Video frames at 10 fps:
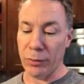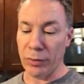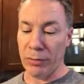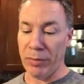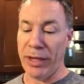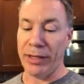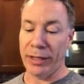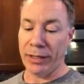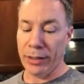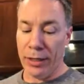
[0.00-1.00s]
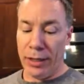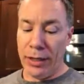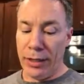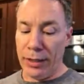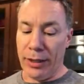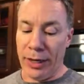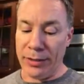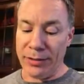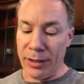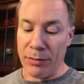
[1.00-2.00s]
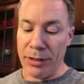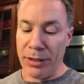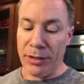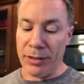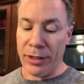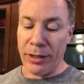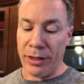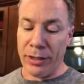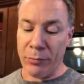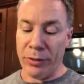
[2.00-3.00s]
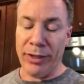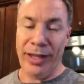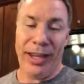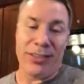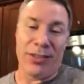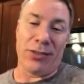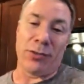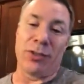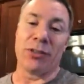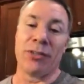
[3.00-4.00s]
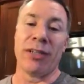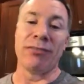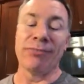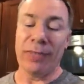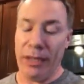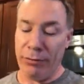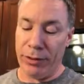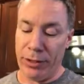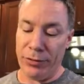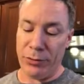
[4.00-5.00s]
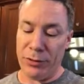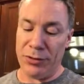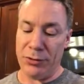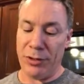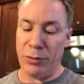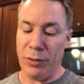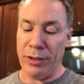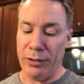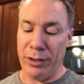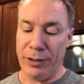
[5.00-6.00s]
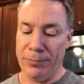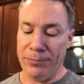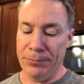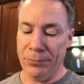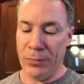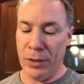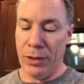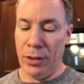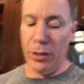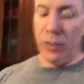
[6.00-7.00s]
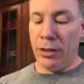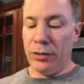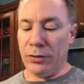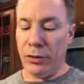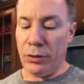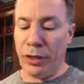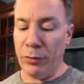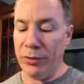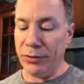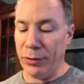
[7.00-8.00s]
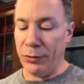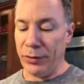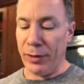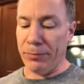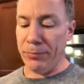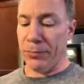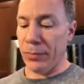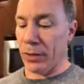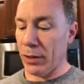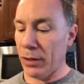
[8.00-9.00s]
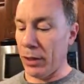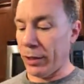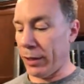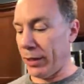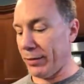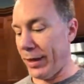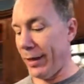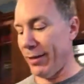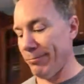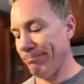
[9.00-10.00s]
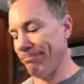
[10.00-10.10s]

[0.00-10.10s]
when I'm making it. I just kind of get it in there, and then when the egg's all squishing around, everything else squishes around with it, right? So I whisk those up, and then I take,